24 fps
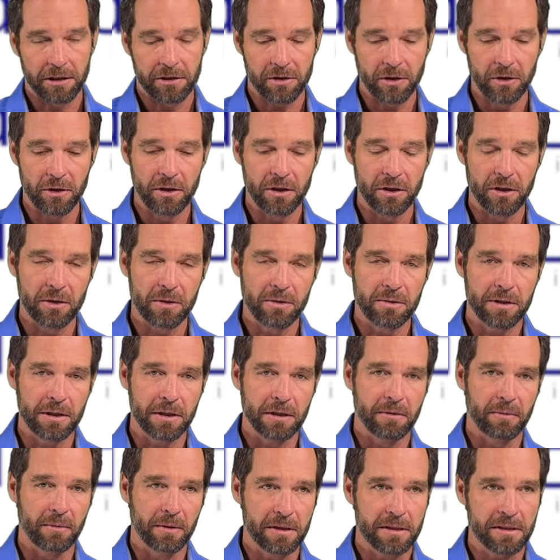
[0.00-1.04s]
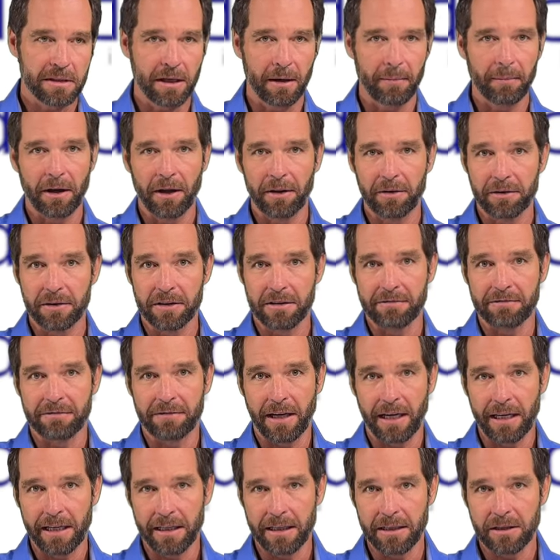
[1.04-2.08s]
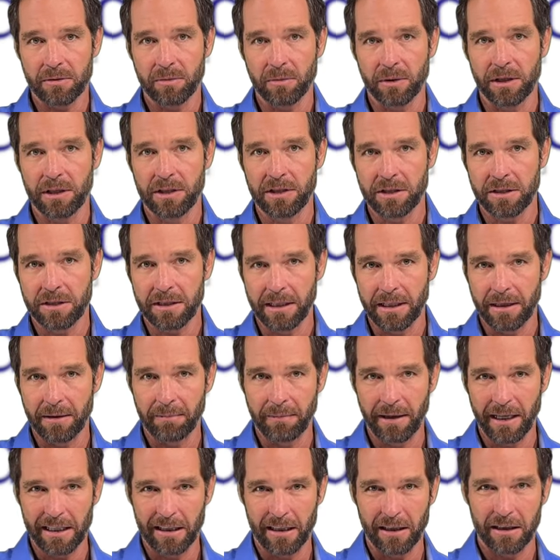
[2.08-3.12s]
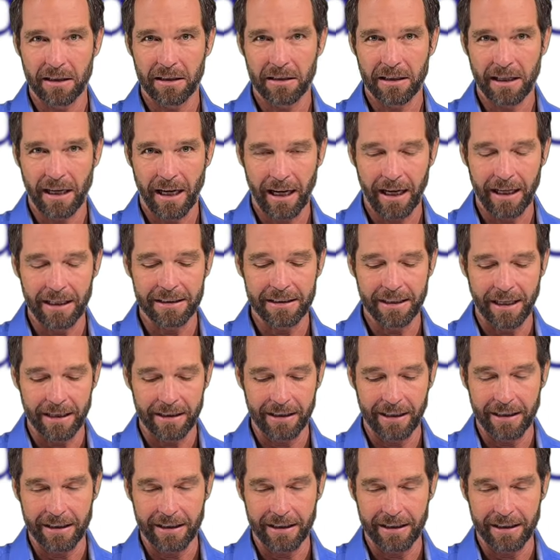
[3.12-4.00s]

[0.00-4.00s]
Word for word: So you could use it with some other device where you just need to make a contact.